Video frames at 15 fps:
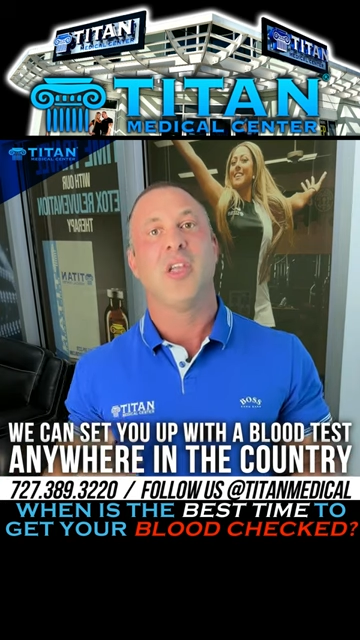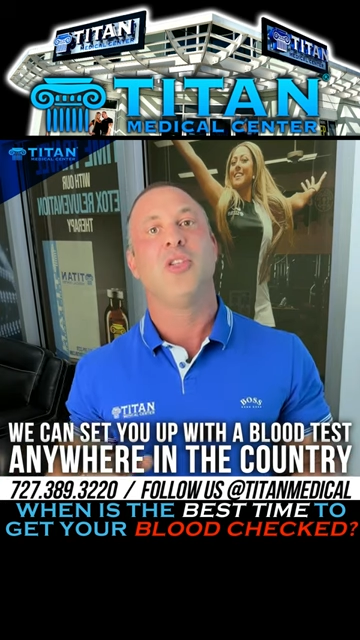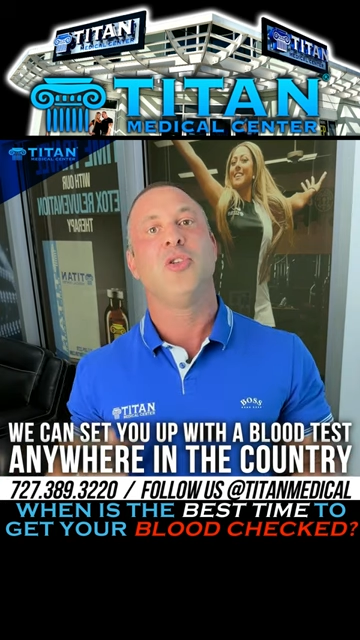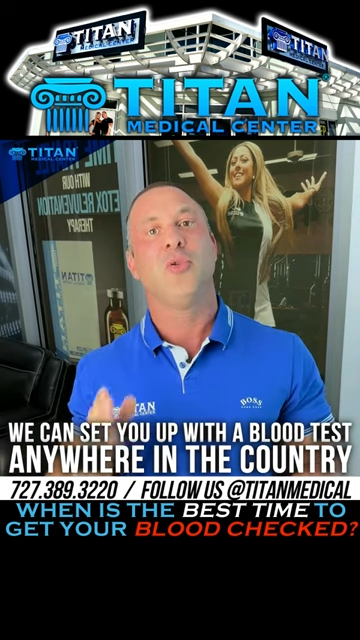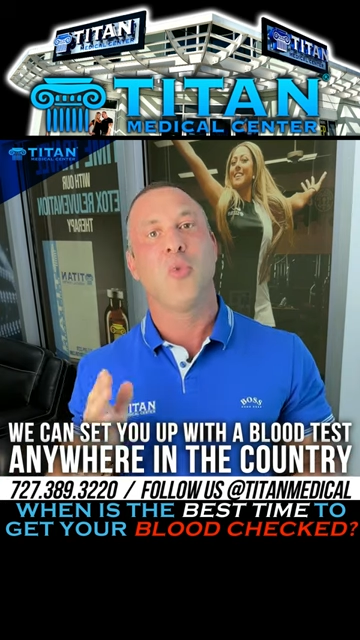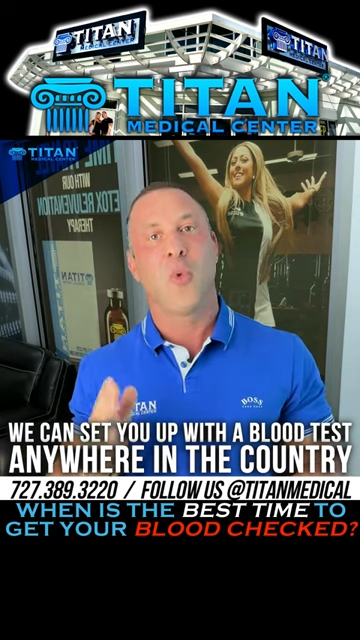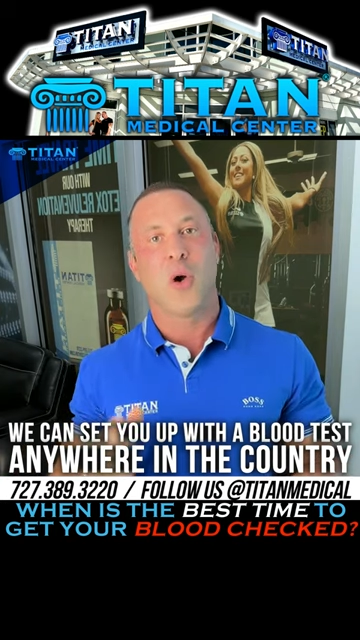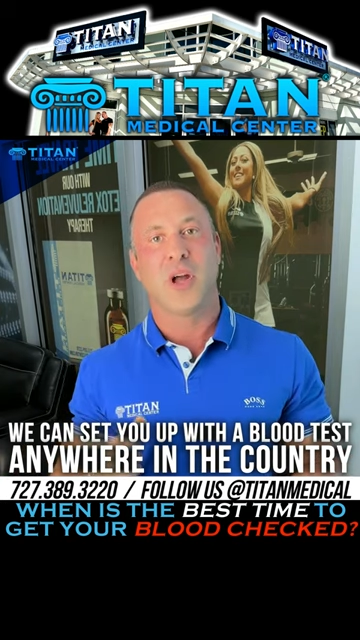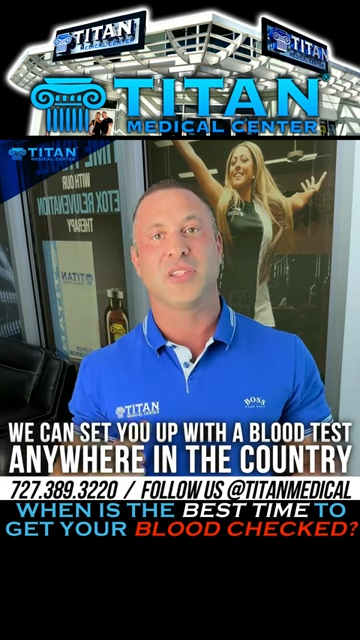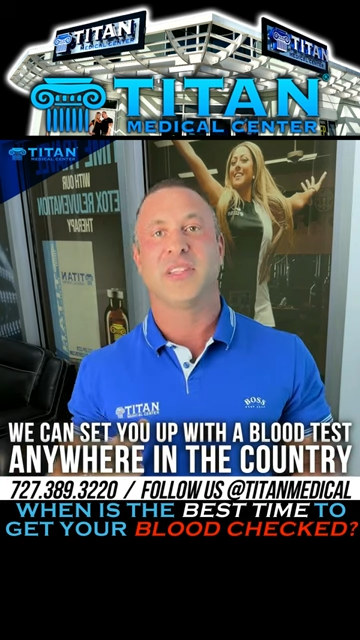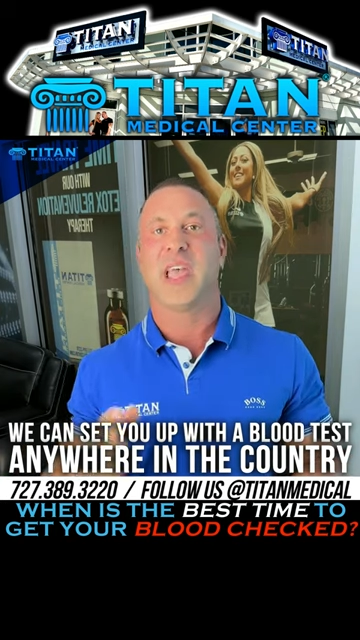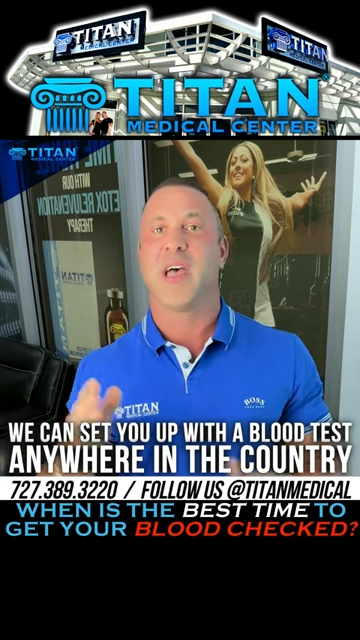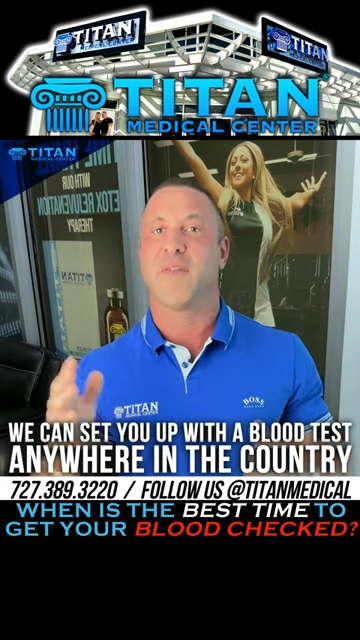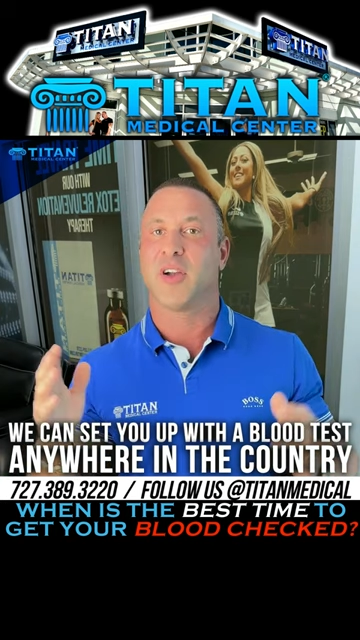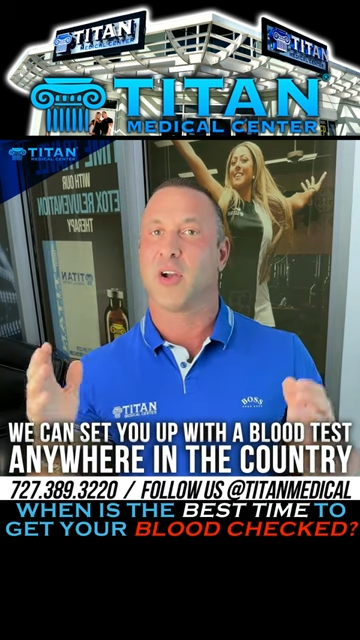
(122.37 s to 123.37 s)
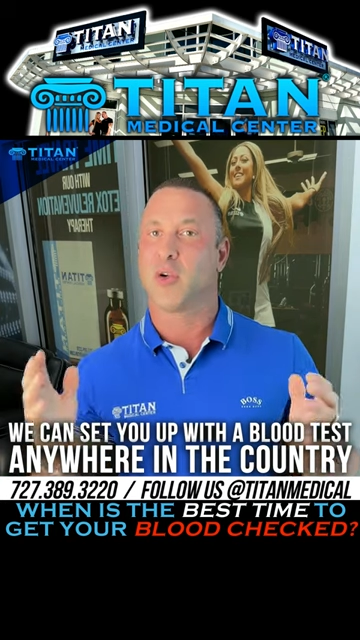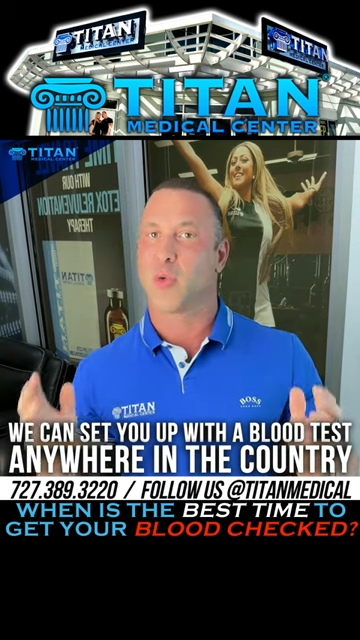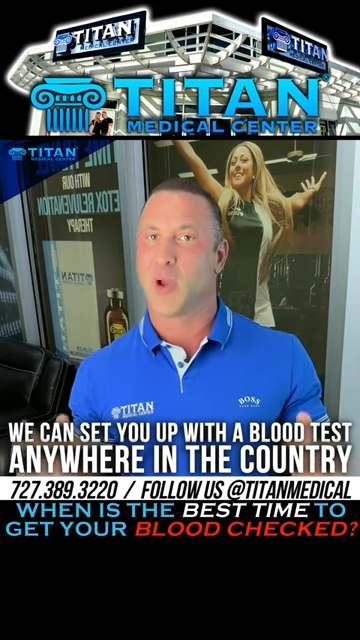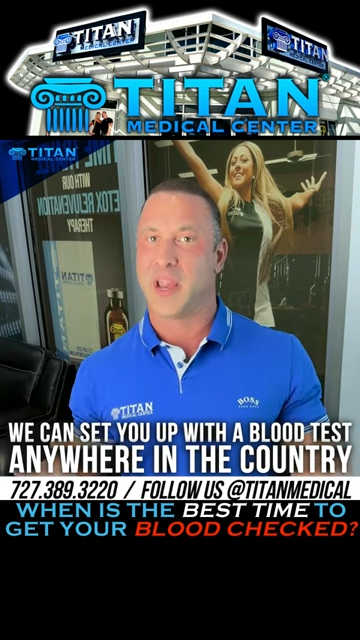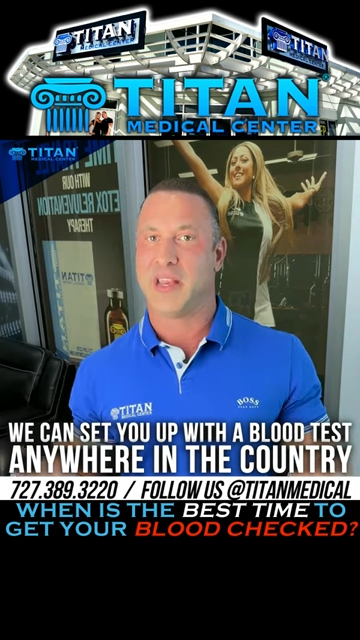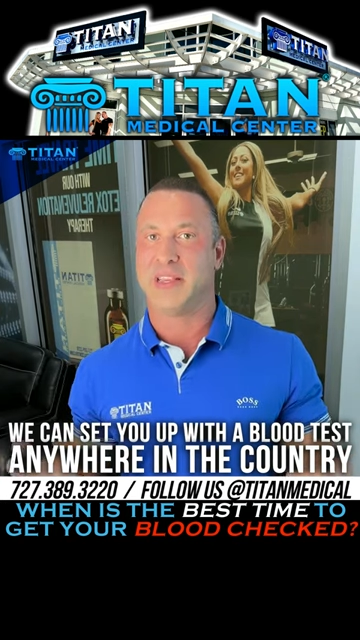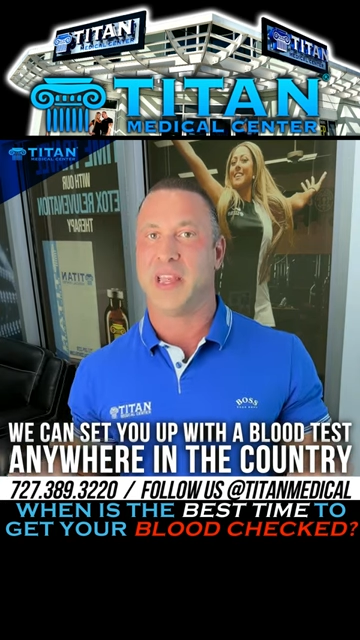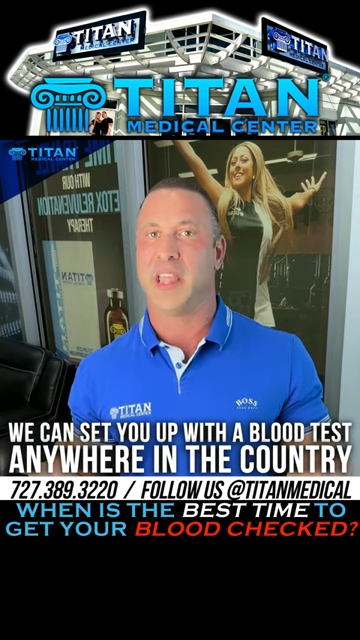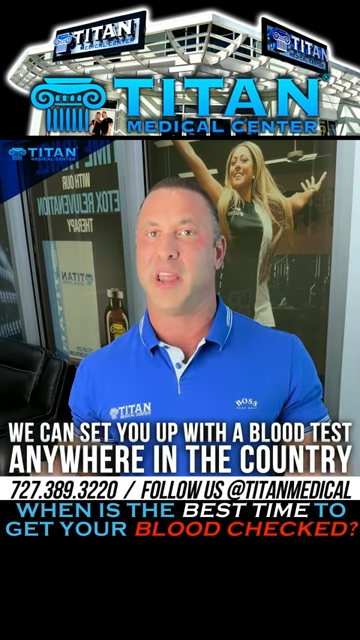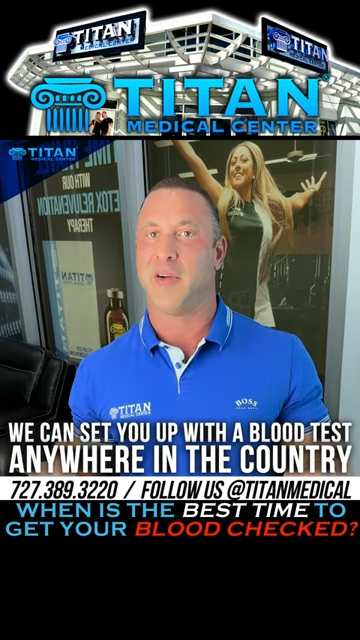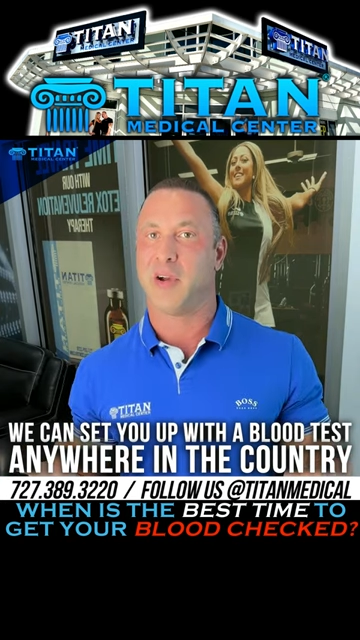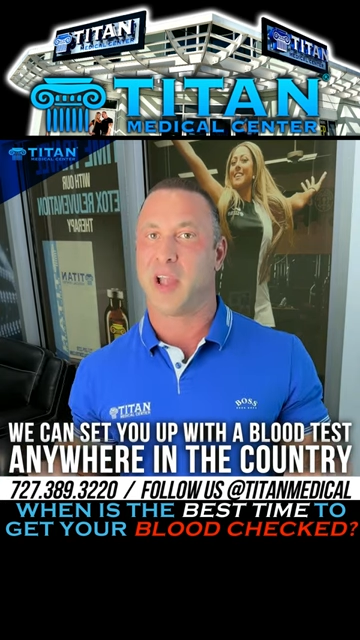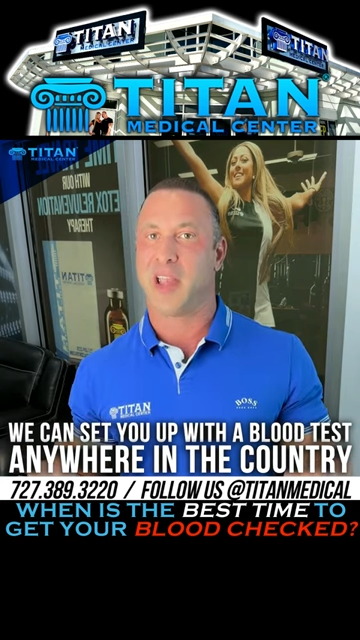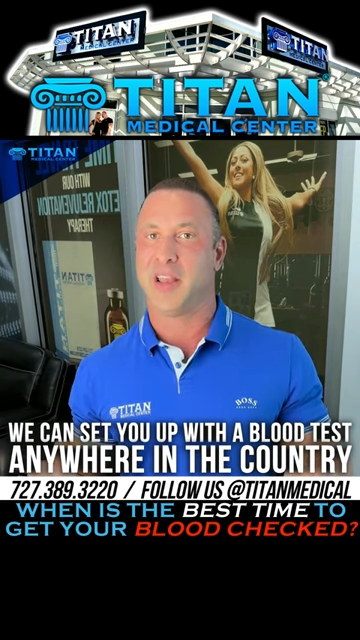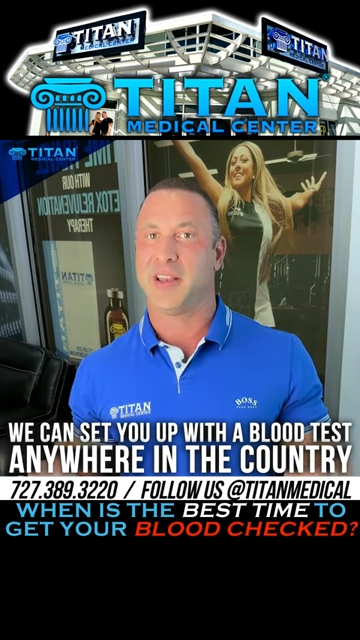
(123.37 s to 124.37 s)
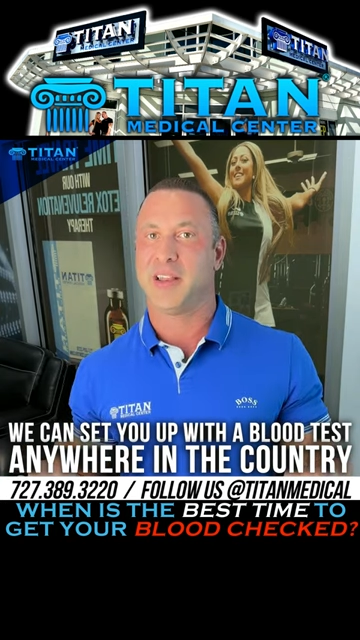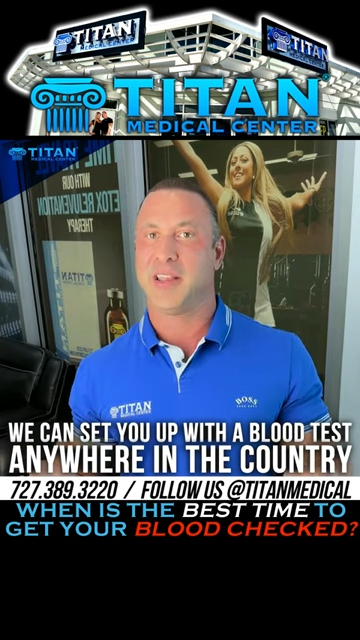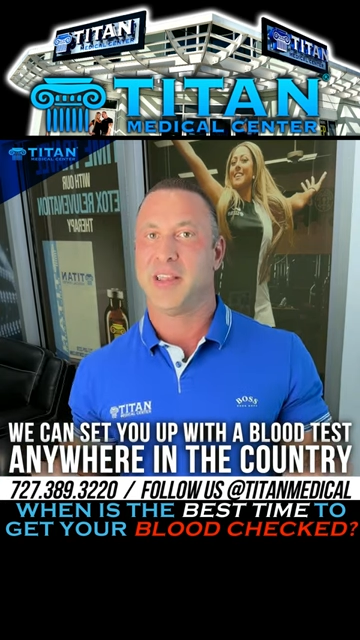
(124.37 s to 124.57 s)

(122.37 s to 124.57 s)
you want to have a great day, right?